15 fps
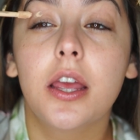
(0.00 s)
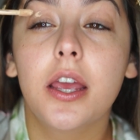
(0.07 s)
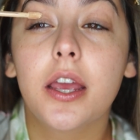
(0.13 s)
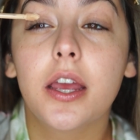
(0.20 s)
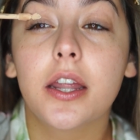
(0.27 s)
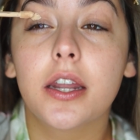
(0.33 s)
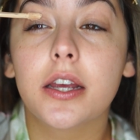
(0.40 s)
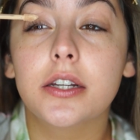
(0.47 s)

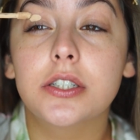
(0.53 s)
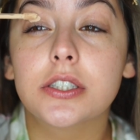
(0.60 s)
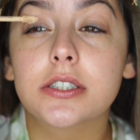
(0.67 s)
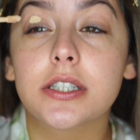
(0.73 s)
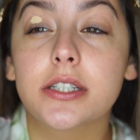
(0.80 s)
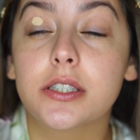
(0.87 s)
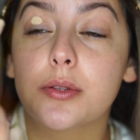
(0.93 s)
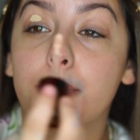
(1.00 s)
And I
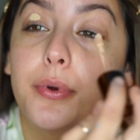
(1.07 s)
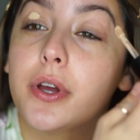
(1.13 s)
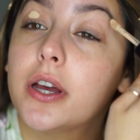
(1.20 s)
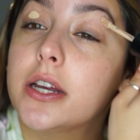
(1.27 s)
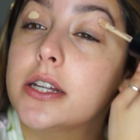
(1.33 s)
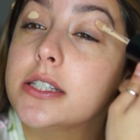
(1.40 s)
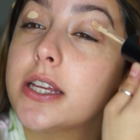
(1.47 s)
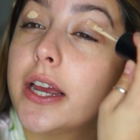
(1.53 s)
just like to
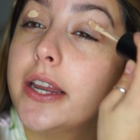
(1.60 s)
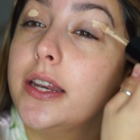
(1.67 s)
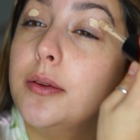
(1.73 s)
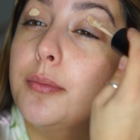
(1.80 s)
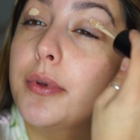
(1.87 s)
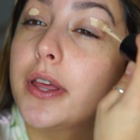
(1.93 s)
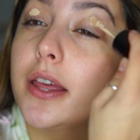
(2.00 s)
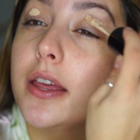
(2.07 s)
put a tiny
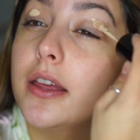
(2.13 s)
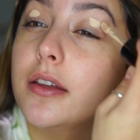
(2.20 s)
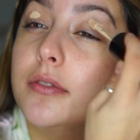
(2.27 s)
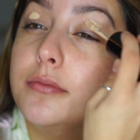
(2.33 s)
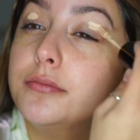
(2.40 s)
bit.